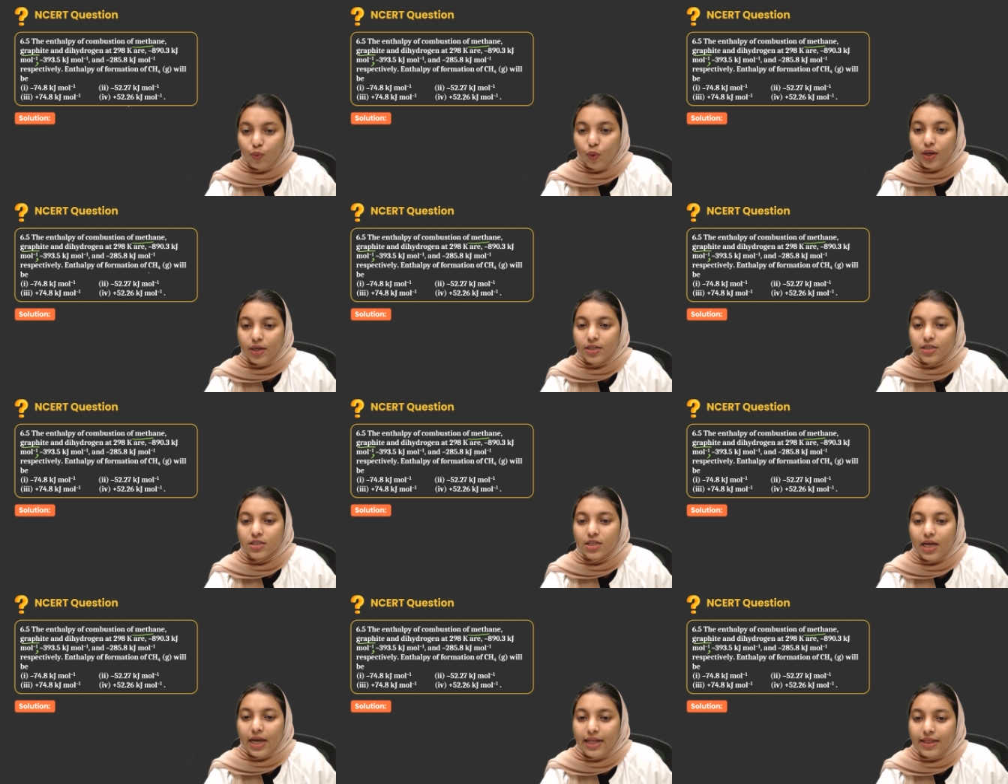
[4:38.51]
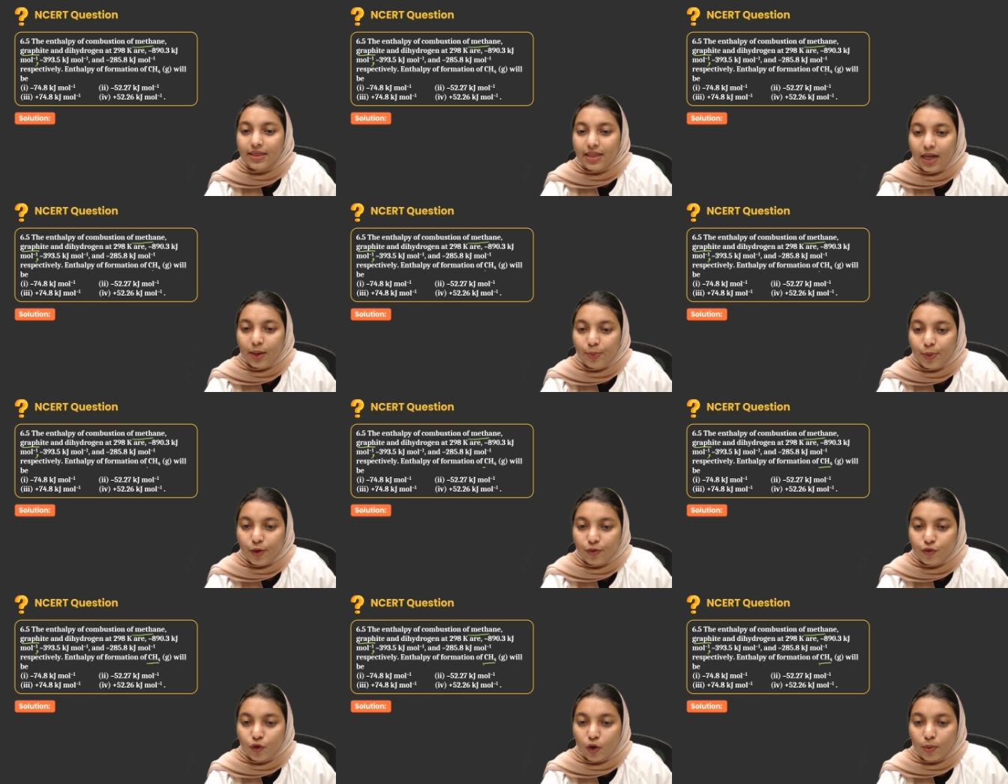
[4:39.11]
What is the
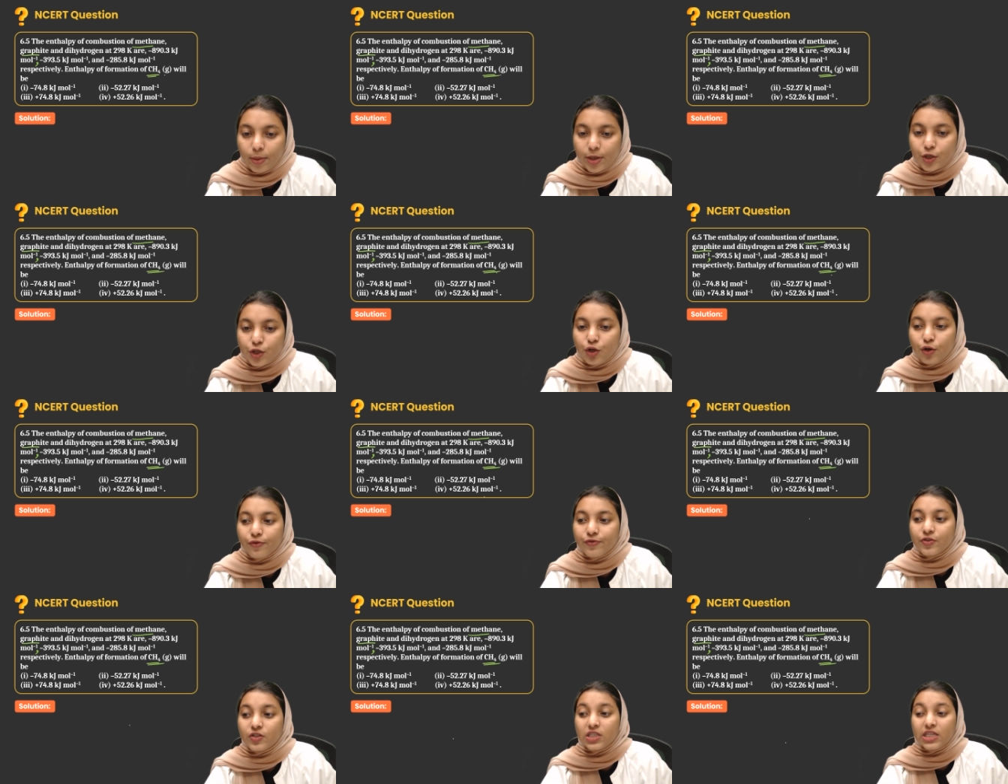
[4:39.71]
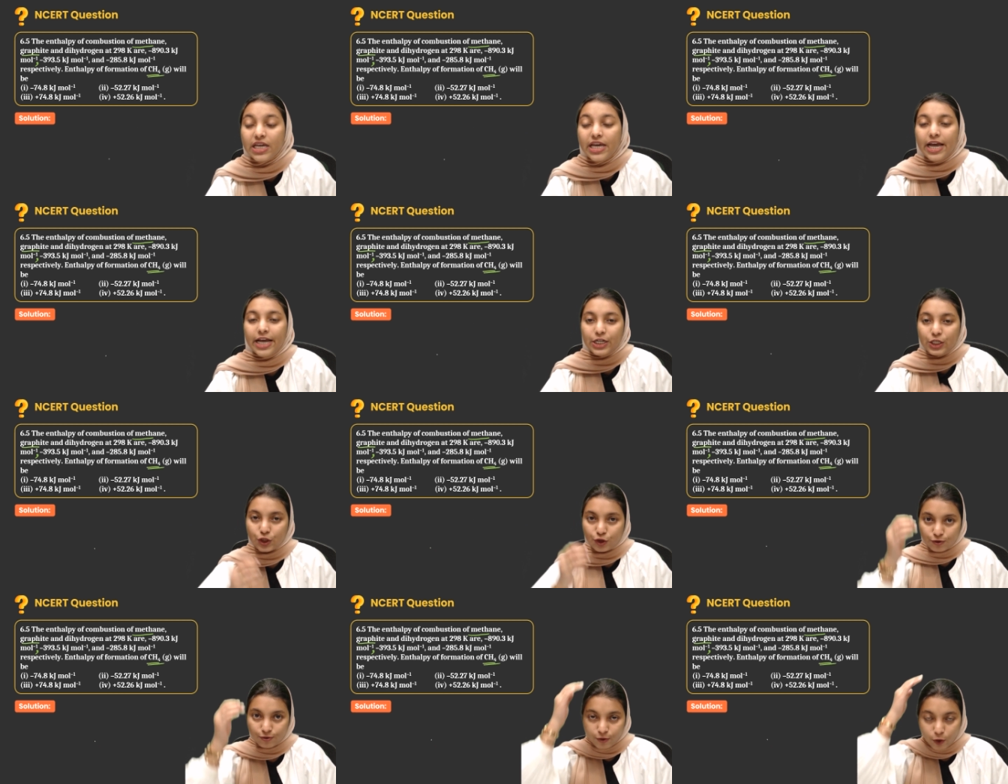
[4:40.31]
enthalpy of formation of
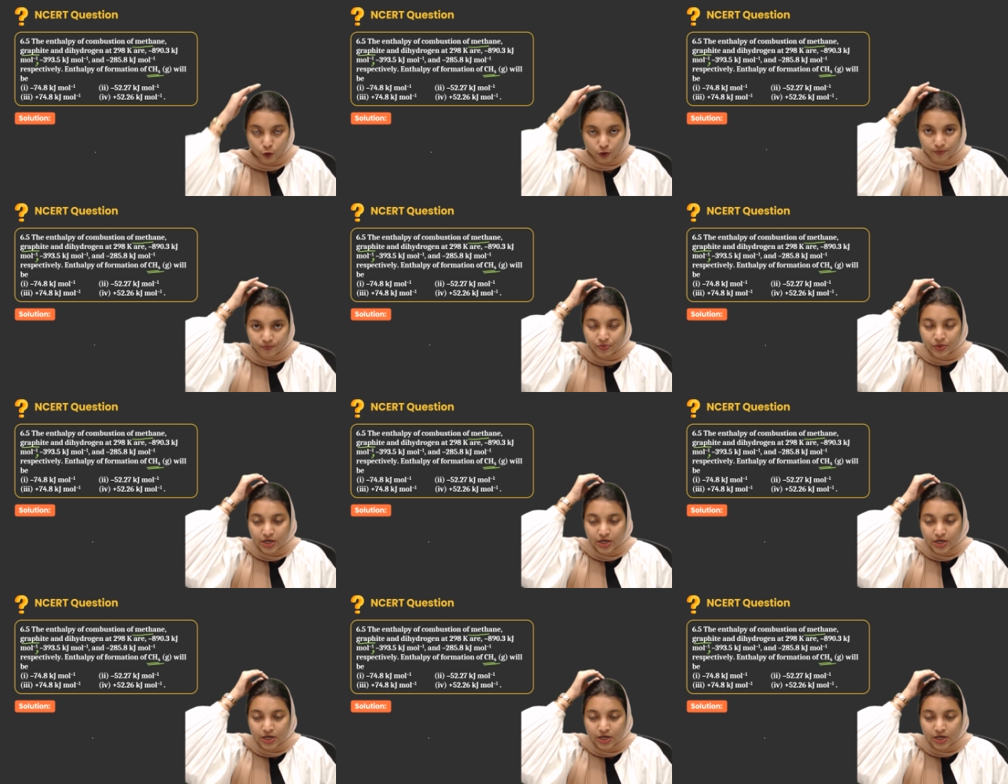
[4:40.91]
CH4?